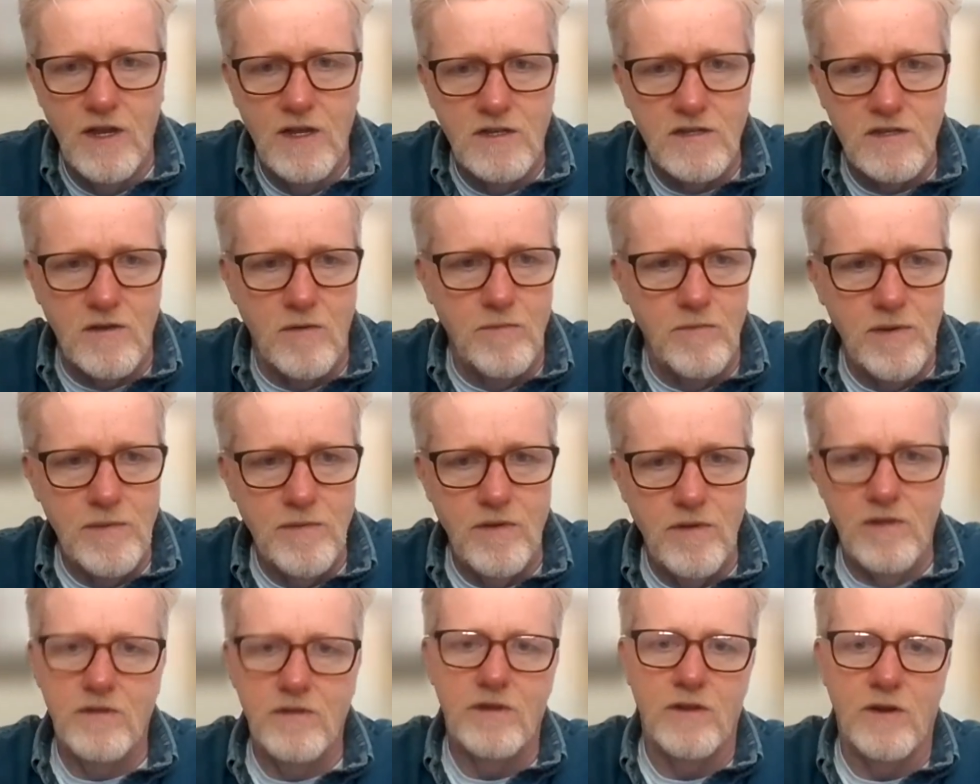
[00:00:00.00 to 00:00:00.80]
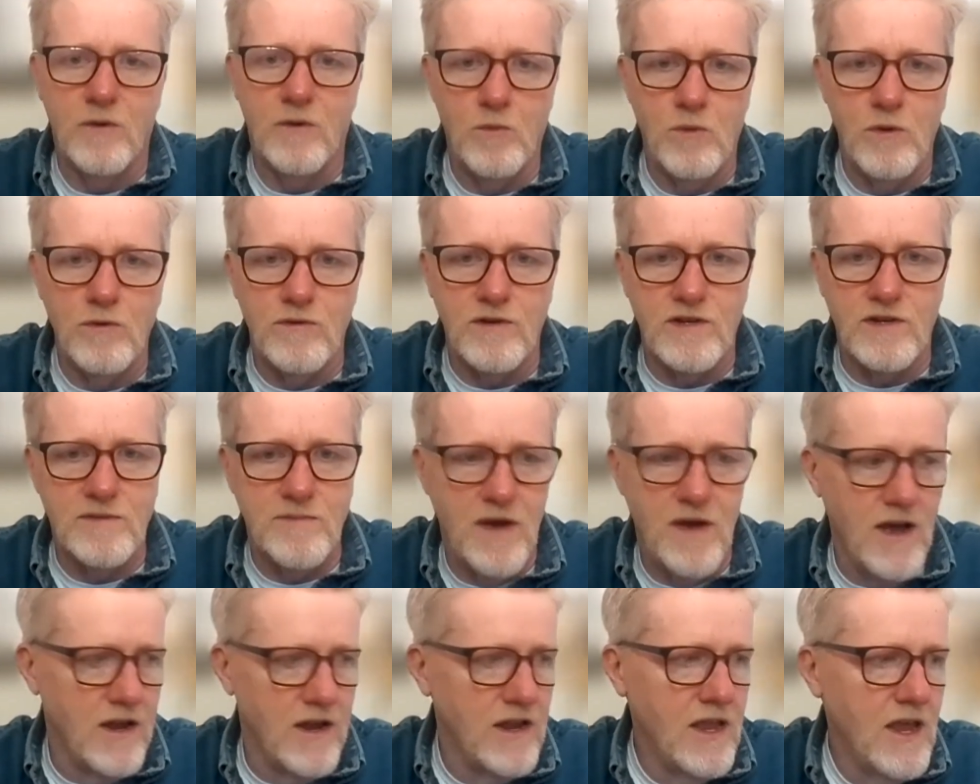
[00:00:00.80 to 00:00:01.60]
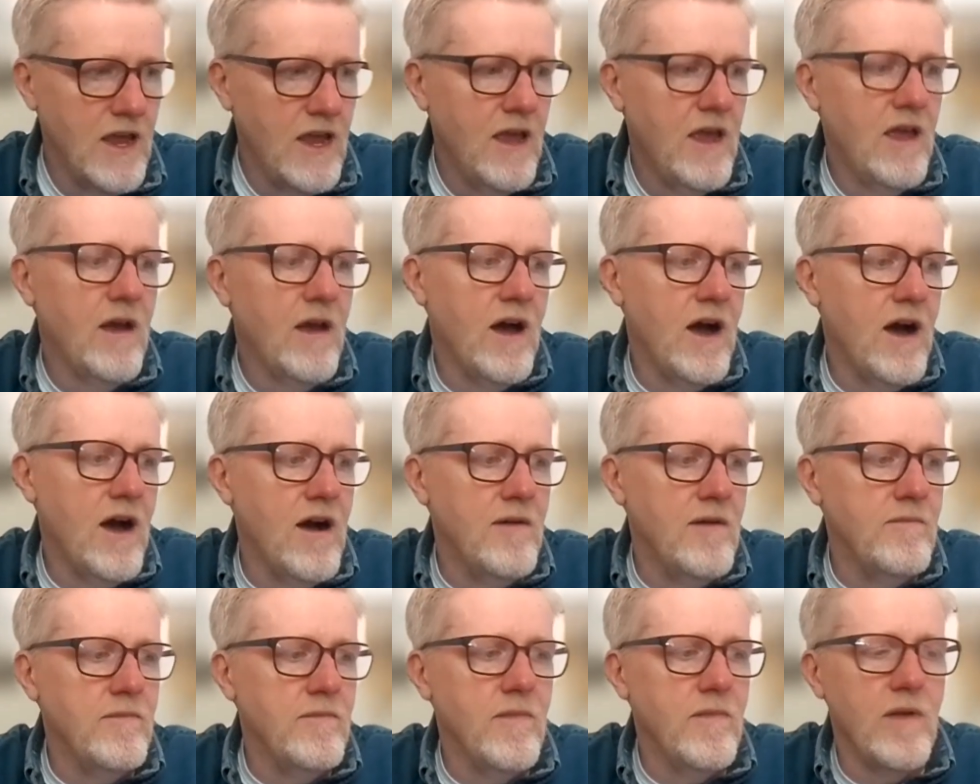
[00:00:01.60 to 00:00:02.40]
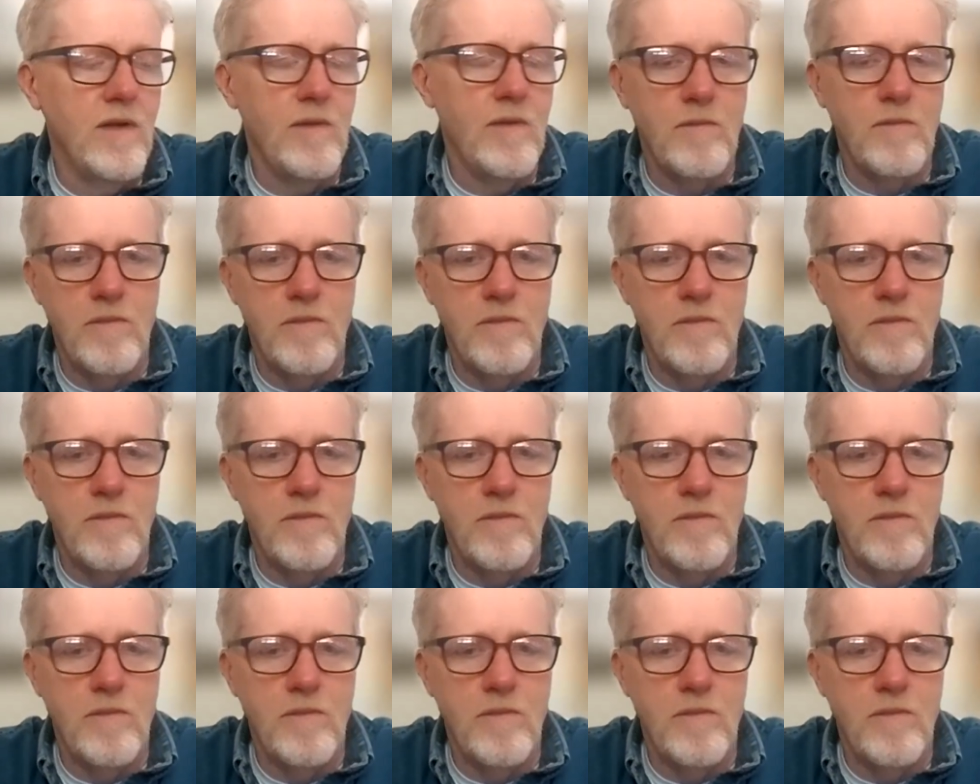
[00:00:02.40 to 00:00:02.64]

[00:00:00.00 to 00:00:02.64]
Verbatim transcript: So people, you know, will respond. Um,